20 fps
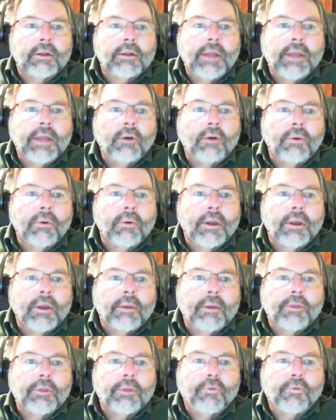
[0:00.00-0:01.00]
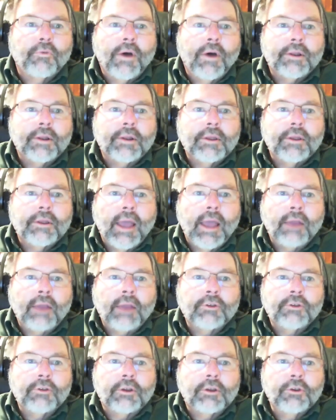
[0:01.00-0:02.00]
Now the font
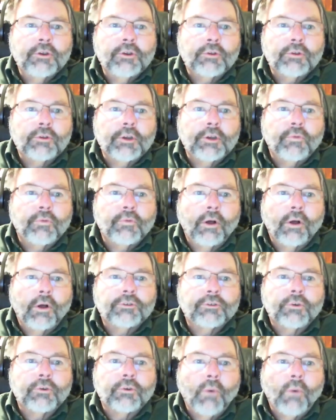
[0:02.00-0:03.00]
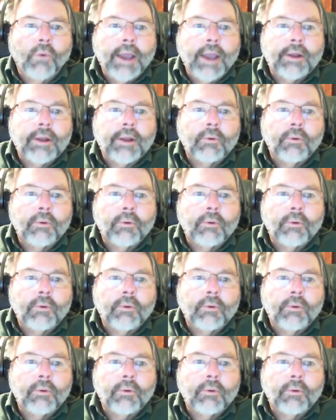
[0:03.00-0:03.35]
actually usually defaults to white.